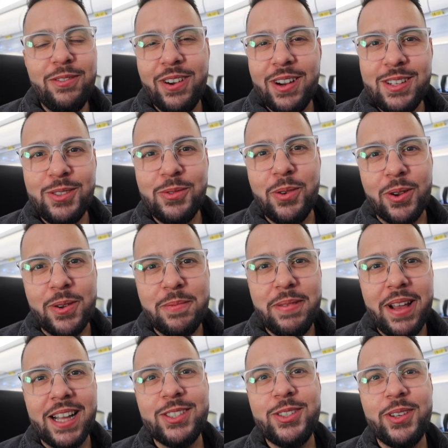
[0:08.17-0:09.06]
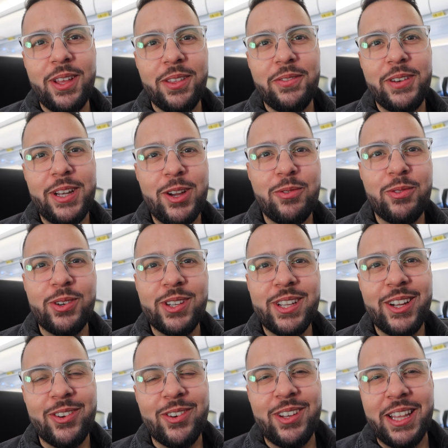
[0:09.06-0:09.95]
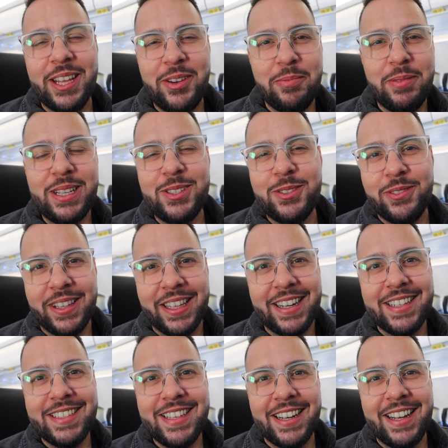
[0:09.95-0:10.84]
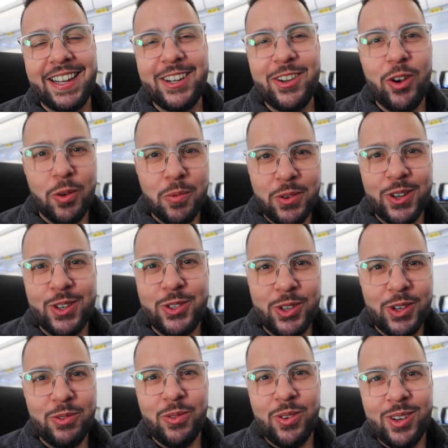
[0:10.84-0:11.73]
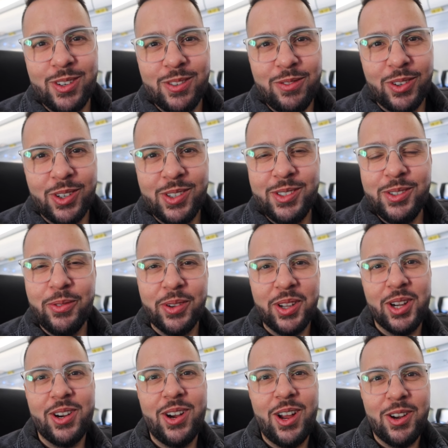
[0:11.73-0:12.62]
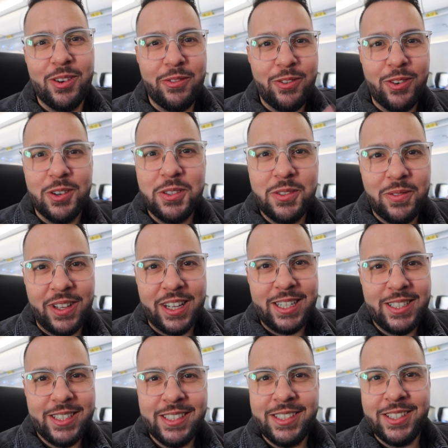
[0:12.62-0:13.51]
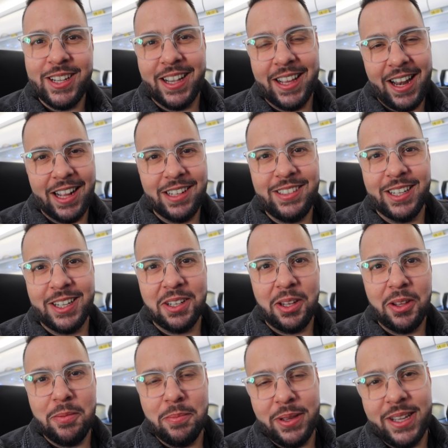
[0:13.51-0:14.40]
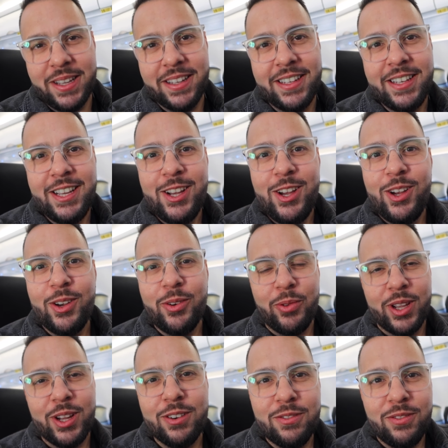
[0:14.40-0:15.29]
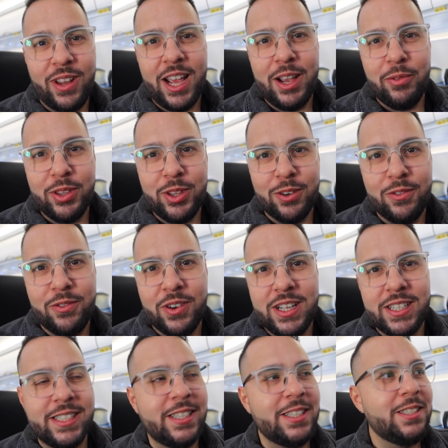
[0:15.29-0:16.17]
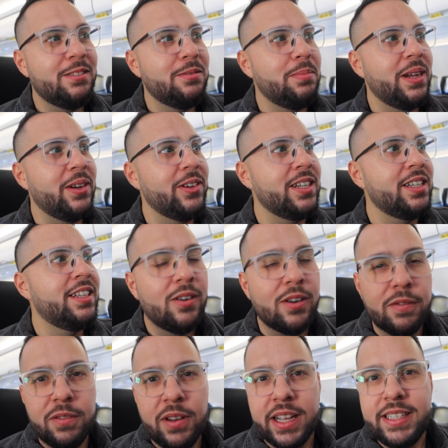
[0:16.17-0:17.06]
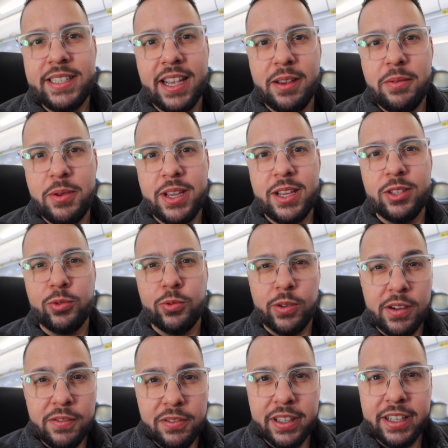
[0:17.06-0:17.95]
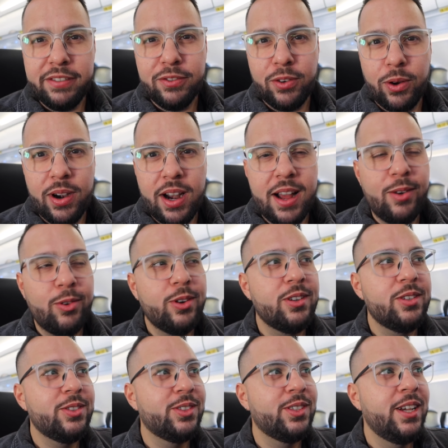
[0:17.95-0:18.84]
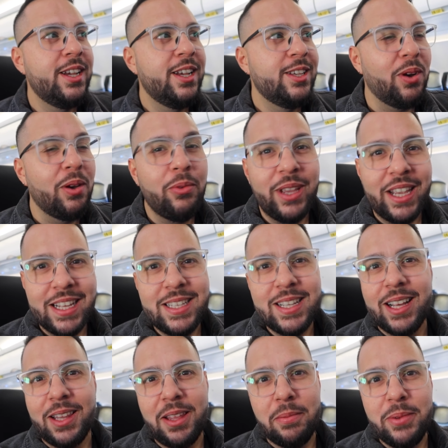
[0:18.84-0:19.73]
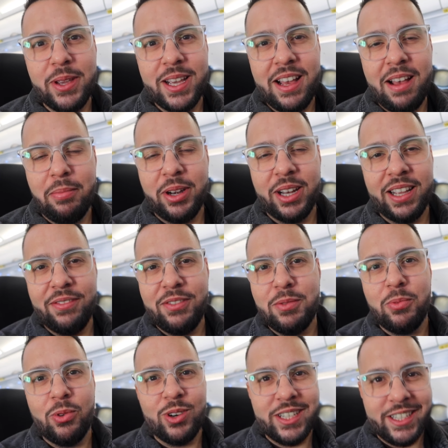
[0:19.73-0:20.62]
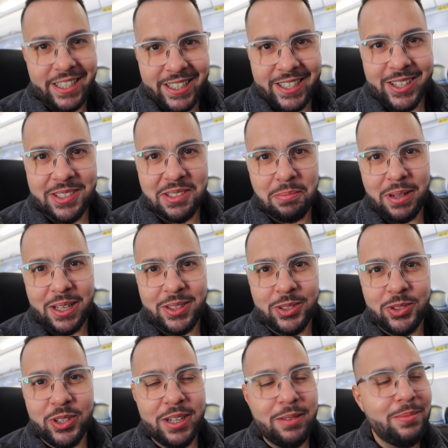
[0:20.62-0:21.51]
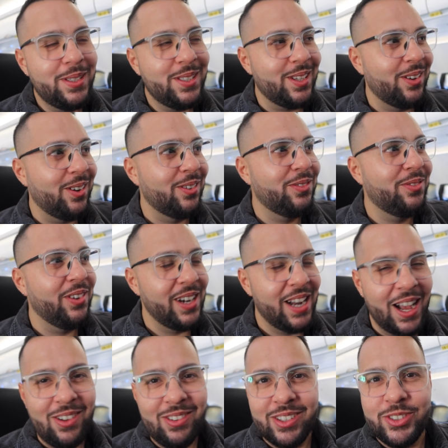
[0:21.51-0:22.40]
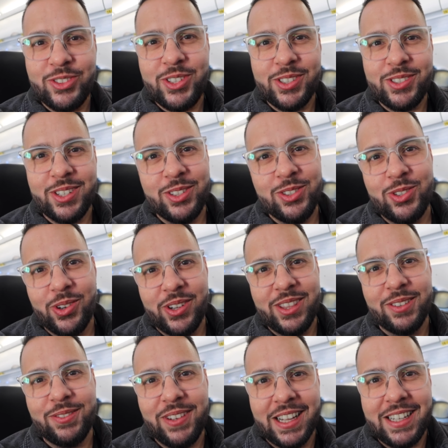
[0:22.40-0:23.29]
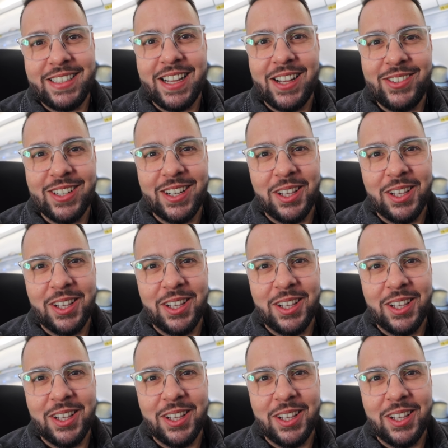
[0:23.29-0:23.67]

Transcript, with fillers: Welcome back to another video. Will here Orlando-based flight attendant. Hope you're doing wonderful. We are on our first flight to connect in Colombia. We are flying with our friends at Spirit. Our flight time is roughly four hours. When we get to Colombia, I'm gonna give you more details about the trip. So for now, let's just enjoy the flight down to